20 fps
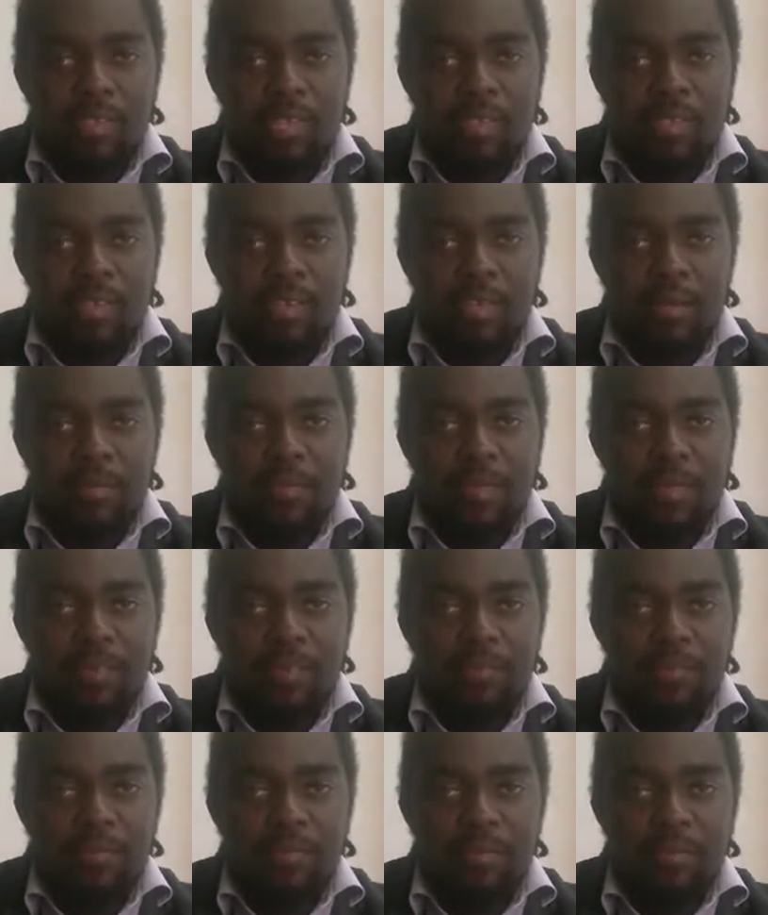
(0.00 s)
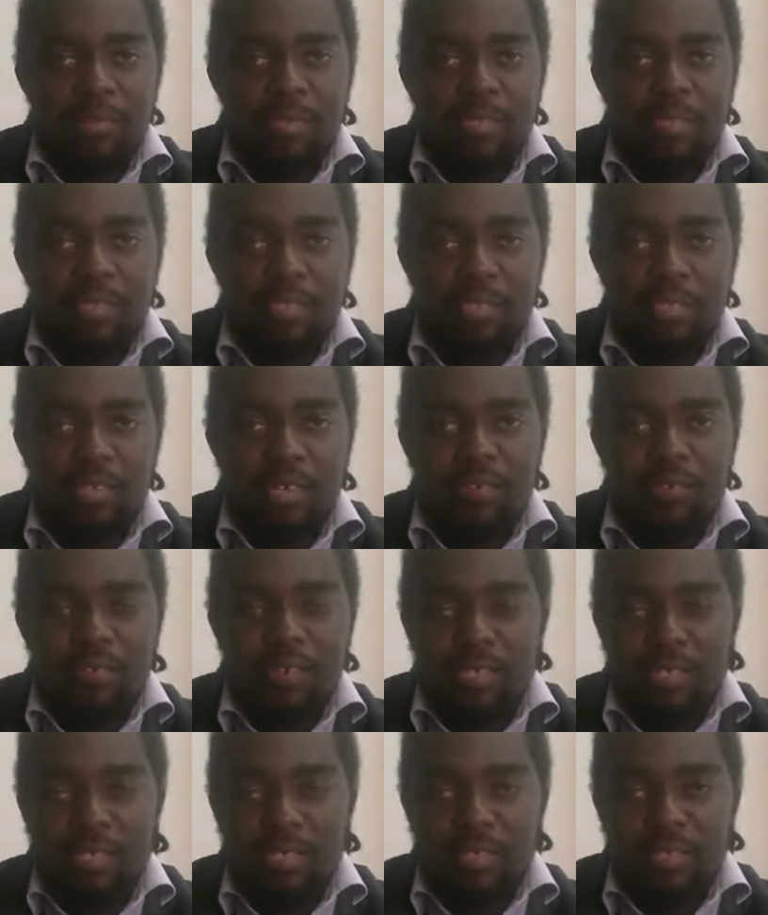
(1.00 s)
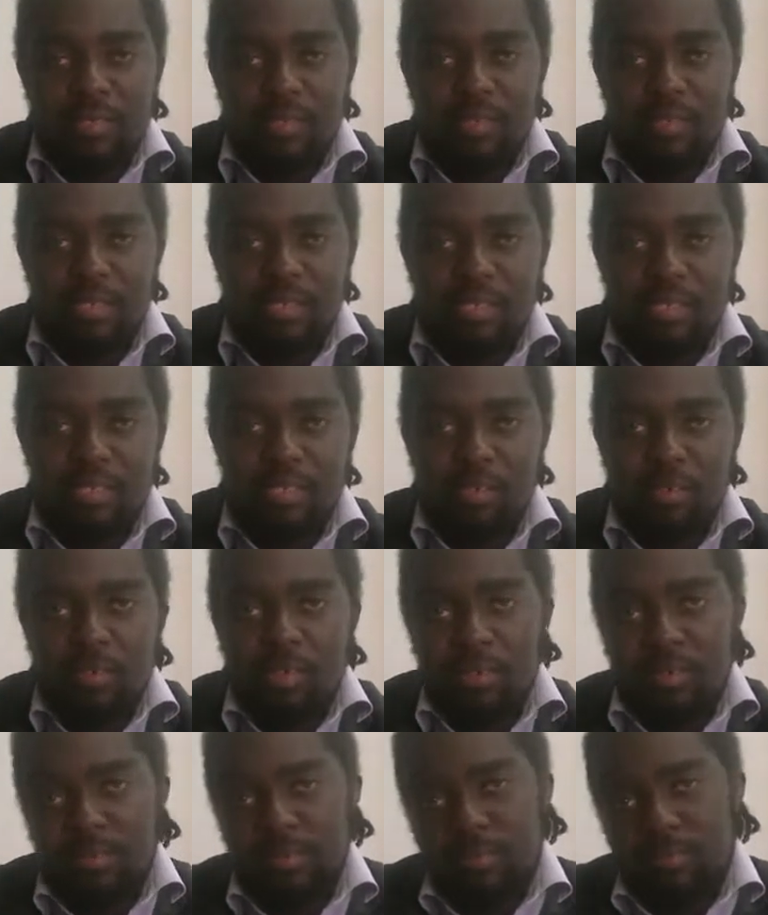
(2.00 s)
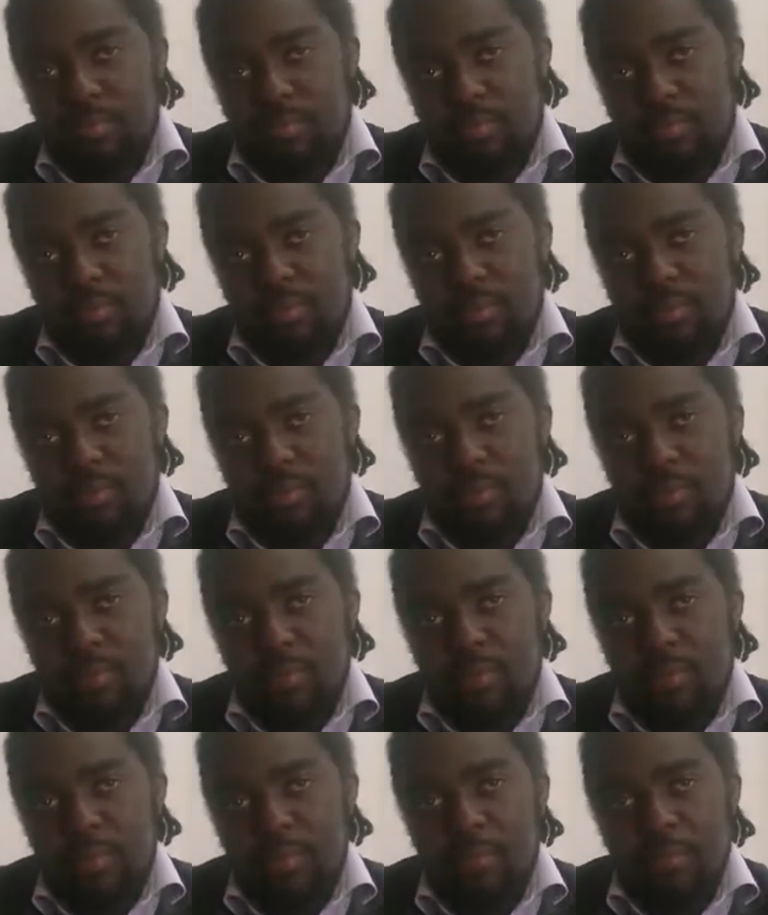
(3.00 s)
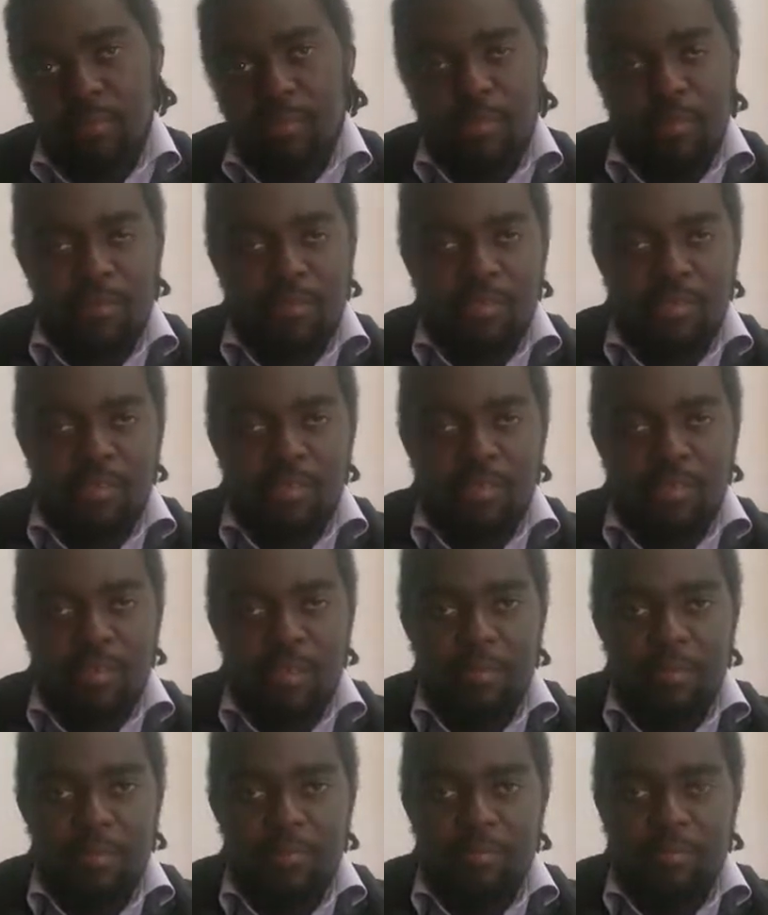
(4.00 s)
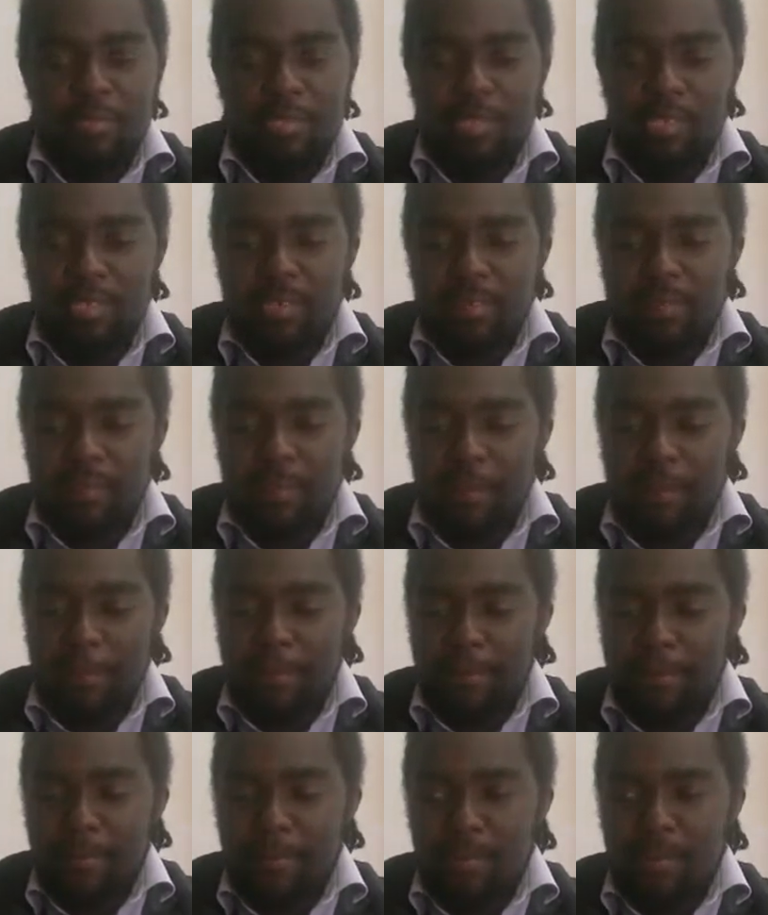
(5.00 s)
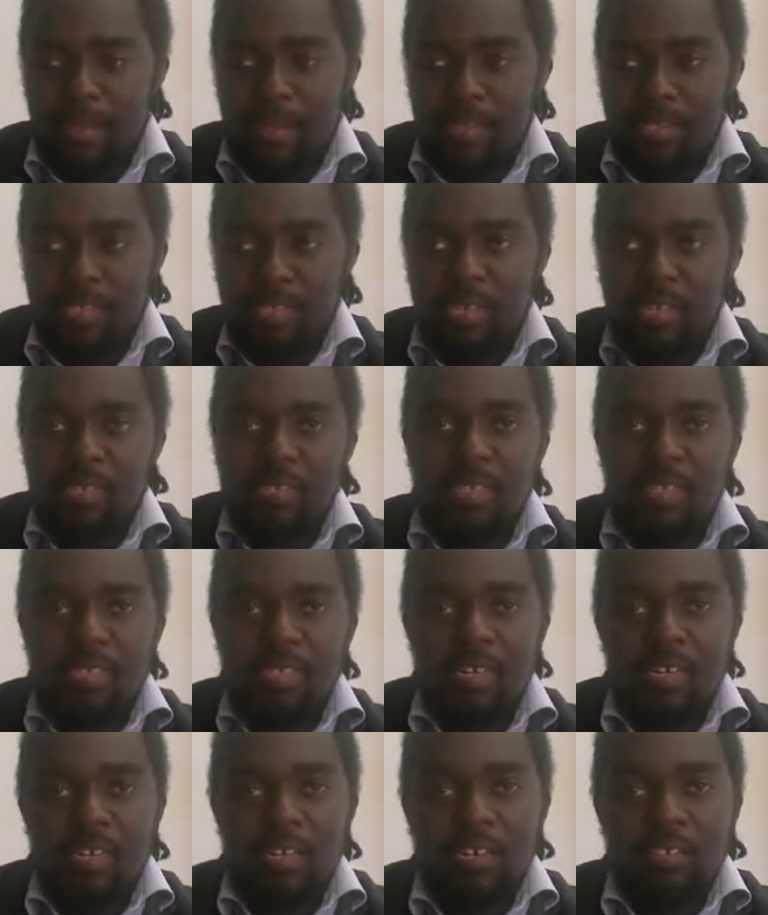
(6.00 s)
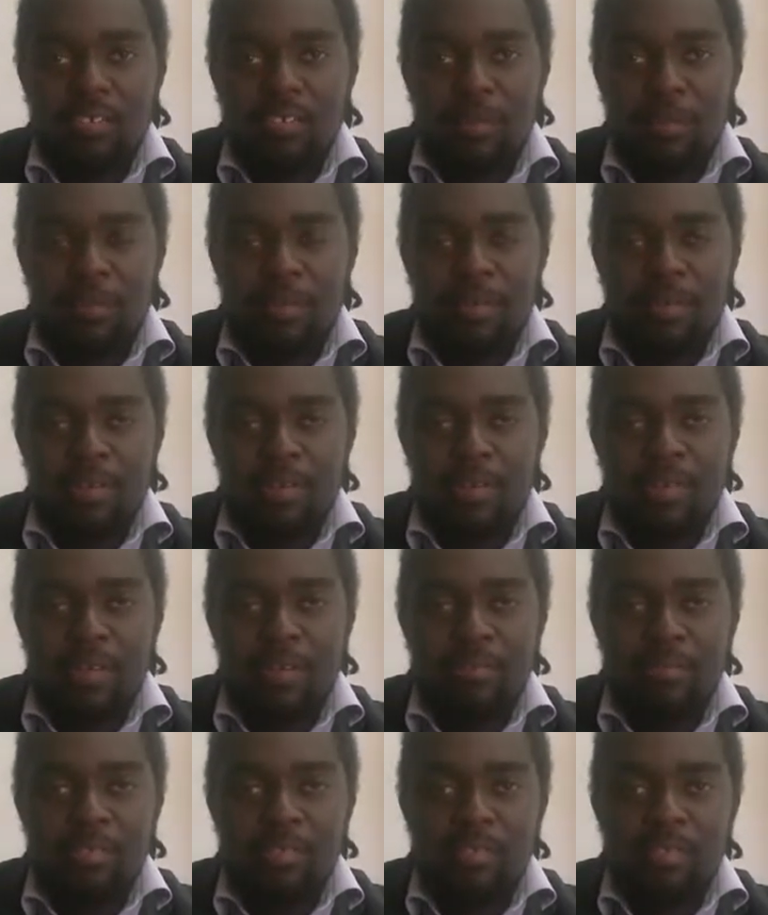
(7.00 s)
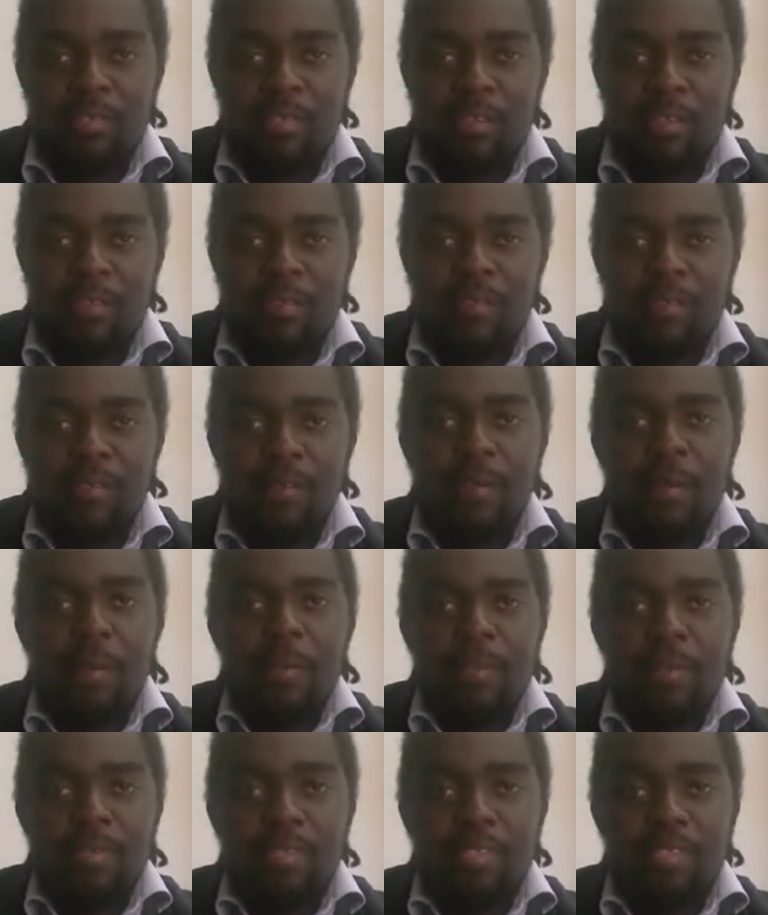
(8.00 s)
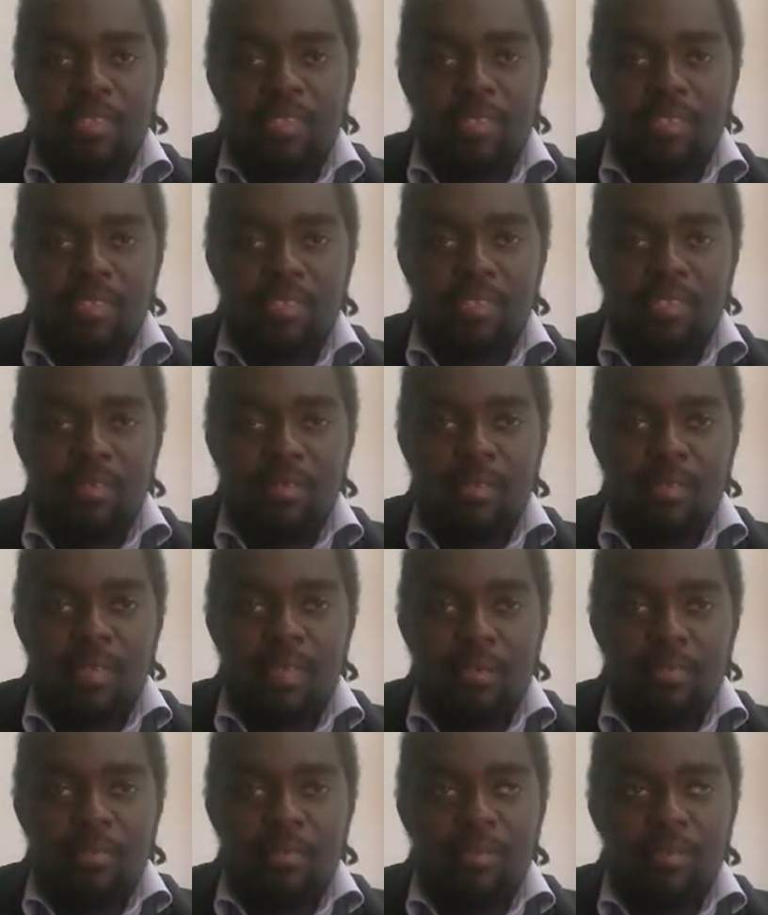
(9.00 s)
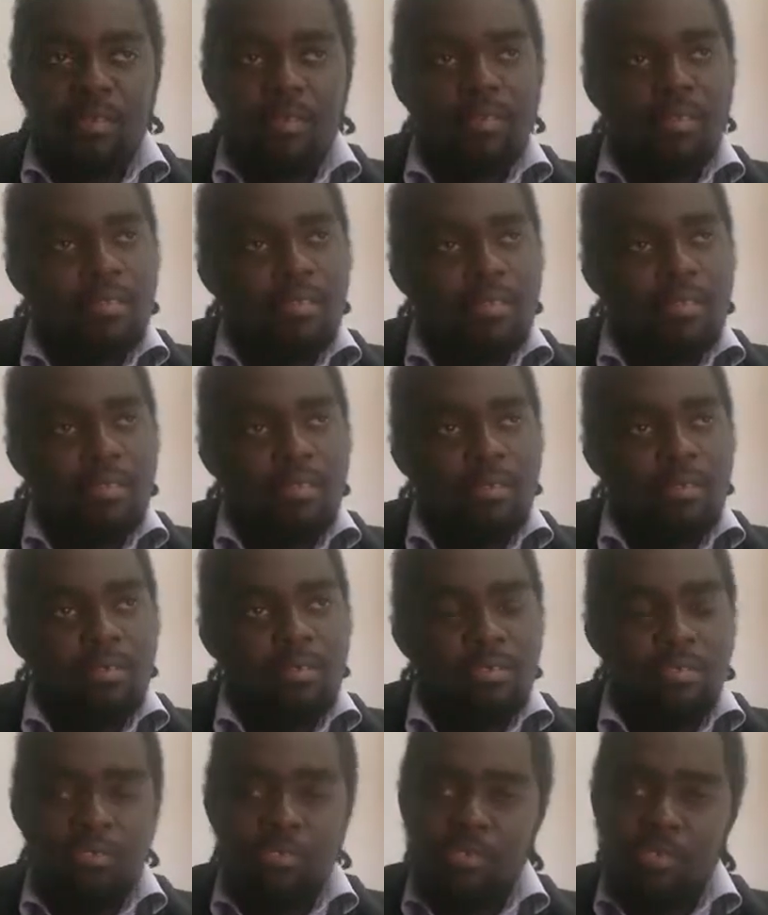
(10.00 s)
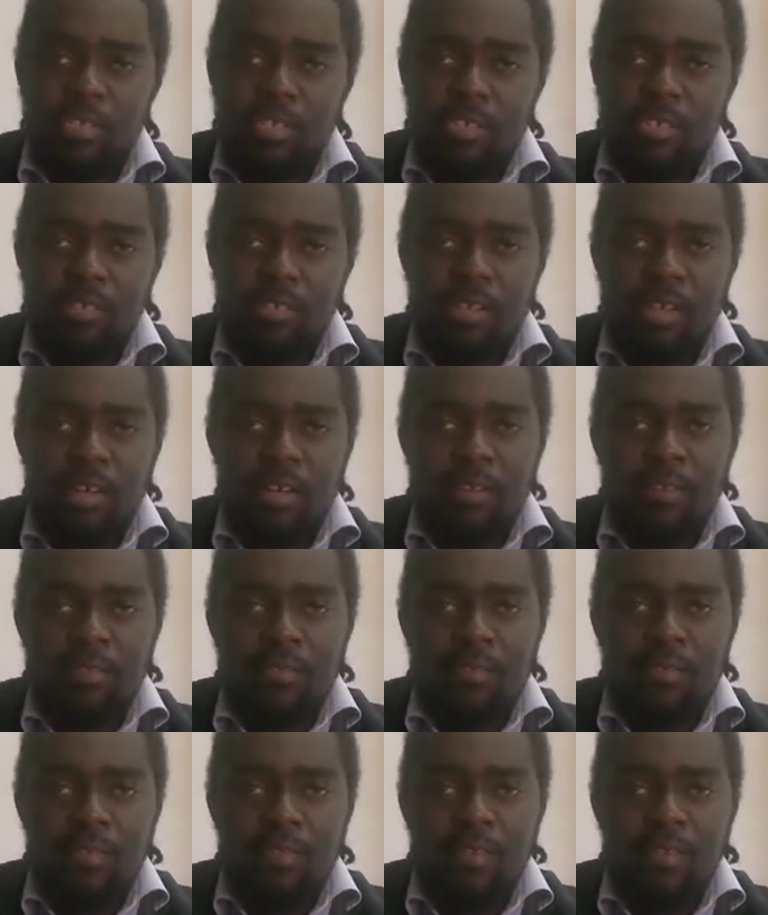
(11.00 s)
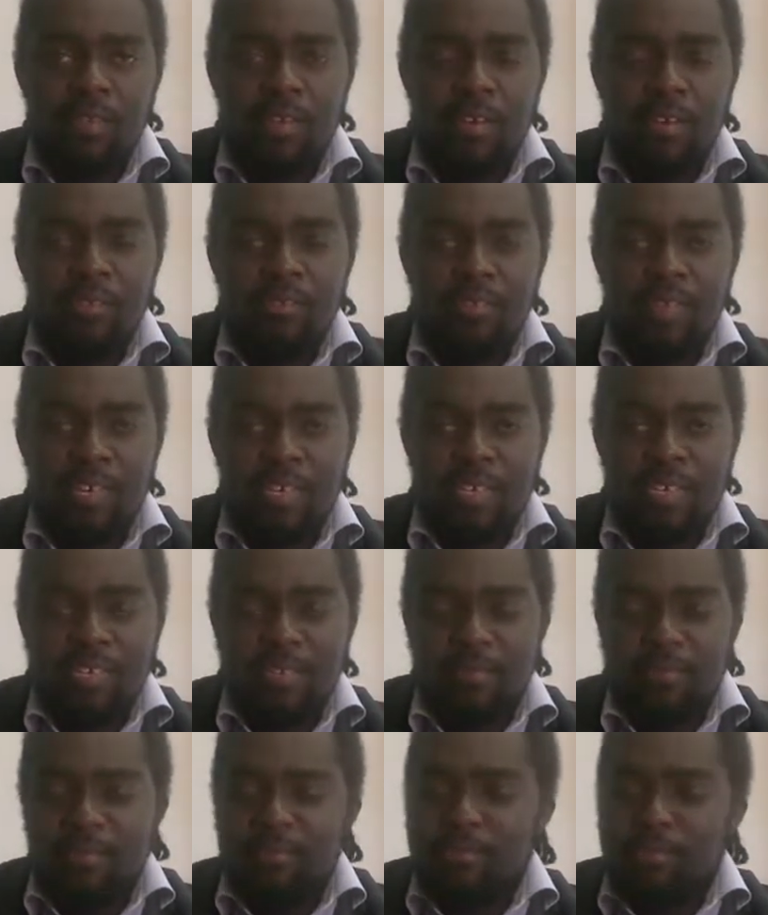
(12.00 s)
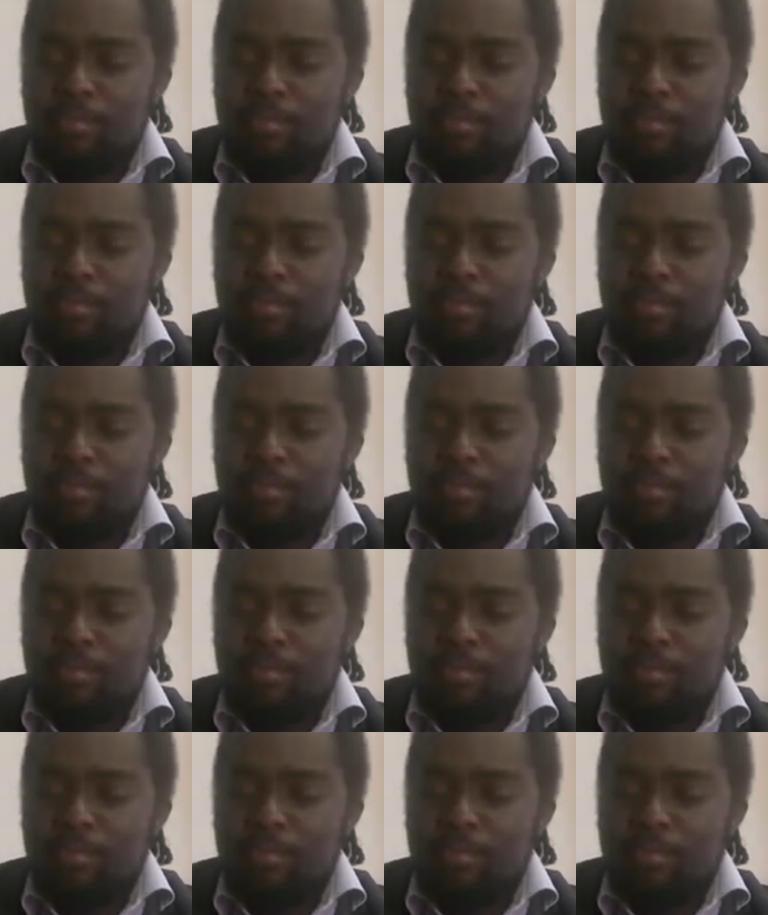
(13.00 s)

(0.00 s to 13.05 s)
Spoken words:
that are coming in from the sun rays and solar weather coming from the sun, as such a large number comes to Earth. But these neutrinos are very unreactive.